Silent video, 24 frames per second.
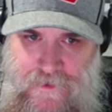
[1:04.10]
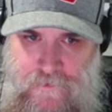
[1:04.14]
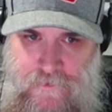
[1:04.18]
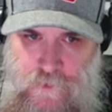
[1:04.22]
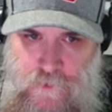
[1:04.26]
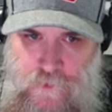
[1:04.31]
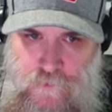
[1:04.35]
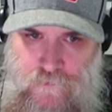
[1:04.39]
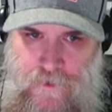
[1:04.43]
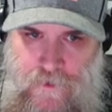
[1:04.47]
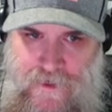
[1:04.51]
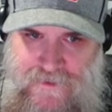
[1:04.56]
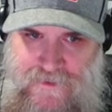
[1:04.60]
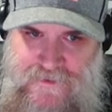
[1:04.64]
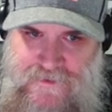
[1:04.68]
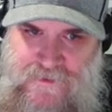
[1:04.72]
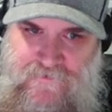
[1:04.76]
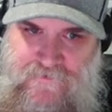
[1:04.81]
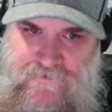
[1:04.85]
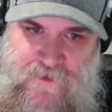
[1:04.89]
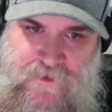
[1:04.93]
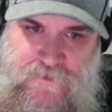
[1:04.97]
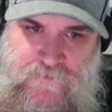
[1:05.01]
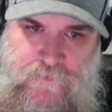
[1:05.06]
Lou Rock
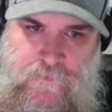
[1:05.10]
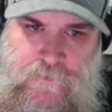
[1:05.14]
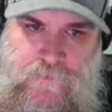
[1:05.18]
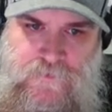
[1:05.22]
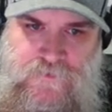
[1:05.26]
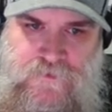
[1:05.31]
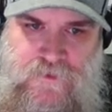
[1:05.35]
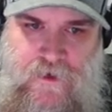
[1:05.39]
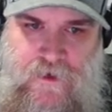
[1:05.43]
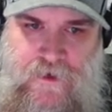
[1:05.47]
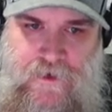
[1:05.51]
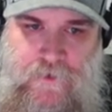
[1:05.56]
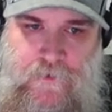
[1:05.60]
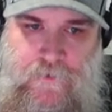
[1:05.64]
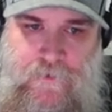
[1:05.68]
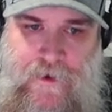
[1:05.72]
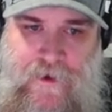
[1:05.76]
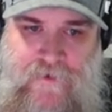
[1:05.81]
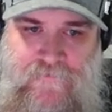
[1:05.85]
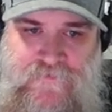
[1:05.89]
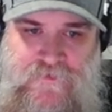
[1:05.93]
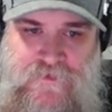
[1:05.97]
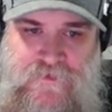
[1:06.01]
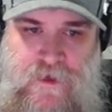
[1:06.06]
TV, Drew's
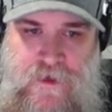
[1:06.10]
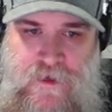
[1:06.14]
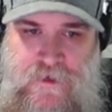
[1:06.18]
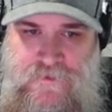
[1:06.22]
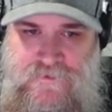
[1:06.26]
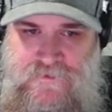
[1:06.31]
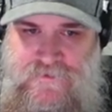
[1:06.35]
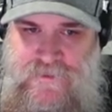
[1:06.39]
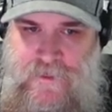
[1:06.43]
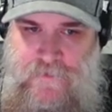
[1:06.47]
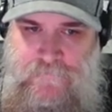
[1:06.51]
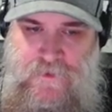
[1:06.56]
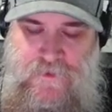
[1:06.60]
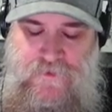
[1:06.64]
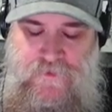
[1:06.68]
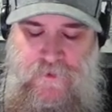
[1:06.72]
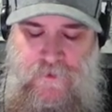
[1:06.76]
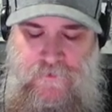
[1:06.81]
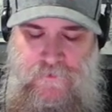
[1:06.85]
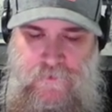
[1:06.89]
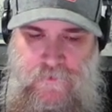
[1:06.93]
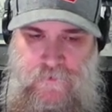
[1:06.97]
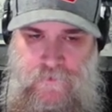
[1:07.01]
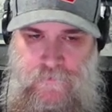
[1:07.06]
Autographs, Sammy
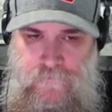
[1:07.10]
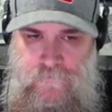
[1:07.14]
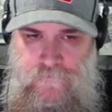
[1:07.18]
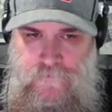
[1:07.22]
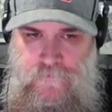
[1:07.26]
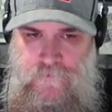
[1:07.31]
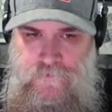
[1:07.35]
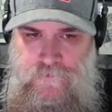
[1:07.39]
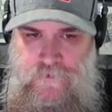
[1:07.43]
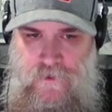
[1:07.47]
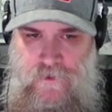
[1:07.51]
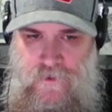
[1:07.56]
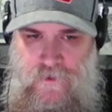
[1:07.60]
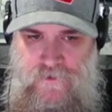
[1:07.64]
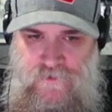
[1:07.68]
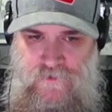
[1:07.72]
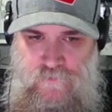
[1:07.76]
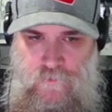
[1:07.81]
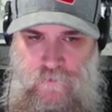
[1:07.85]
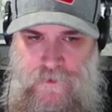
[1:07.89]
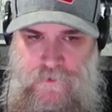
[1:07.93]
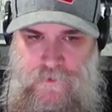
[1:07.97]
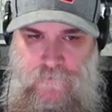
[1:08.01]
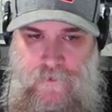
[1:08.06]
Thunder, Rudog
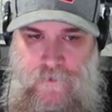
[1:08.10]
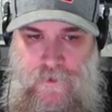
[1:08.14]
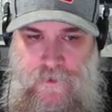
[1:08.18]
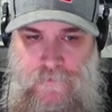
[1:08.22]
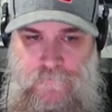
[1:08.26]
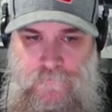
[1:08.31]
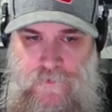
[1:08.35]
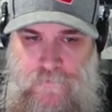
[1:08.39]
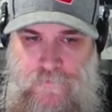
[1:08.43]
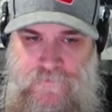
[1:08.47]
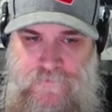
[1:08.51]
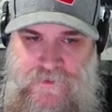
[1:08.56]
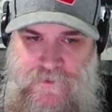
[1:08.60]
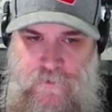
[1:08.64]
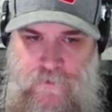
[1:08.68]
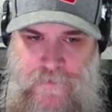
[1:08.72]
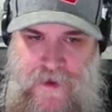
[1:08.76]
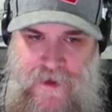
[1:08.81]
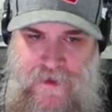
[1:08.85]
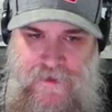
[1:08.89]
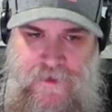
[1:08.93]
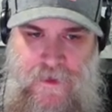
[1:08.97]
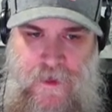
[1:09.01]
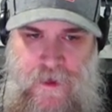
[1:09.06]
21, Papino
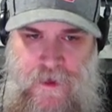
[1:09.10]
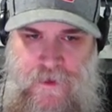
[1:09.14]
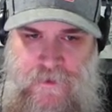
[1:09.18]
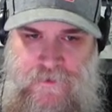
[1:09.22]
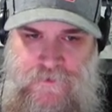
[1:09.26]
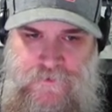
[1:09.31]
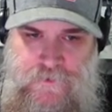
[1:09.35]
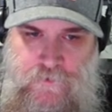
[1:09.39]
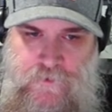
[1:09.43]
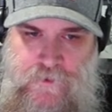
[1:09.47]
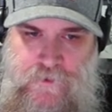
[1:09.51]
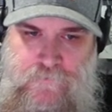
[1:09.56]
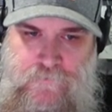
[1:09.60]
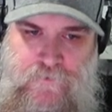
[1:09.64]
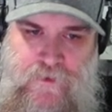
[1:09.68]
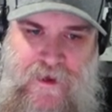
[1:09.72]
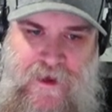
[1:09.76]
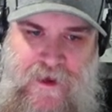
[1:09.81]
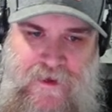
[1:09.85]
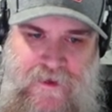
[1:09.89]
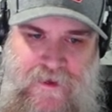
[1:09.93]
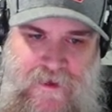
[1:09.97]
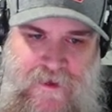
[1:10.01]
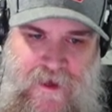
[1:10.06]
Man, Tony
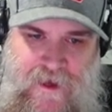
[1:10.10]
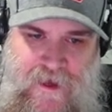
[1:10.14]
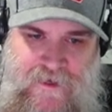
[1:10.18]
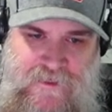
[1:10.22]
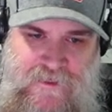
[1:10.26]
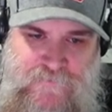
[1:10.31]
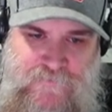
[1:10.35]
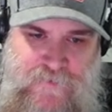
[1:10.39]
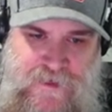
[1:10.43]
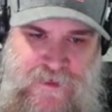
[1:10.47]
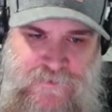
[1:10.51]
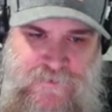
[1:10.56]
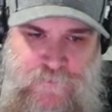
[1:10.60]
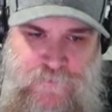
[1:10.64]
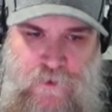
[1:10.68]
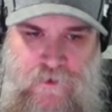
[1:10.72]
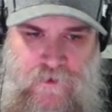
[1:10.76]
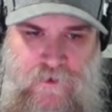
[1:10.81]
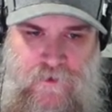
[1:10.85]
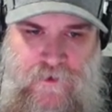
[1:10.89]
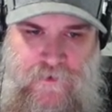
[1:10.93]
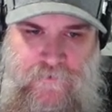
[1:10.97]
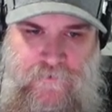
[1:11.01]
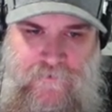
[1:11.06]
Black, Eddie's Baseball
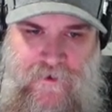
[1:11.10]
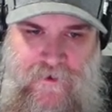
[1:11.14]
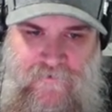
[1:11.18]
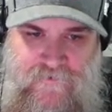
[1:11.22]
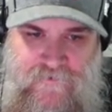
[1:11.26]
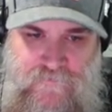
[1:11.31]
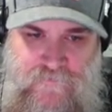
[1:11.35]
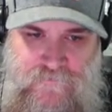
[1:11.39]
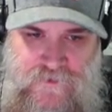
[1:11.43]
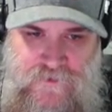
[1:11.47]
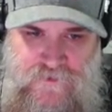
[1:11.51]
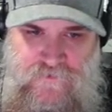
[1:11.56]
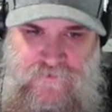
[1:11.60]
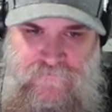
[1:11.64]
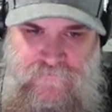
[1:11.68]
Autographs, Mr.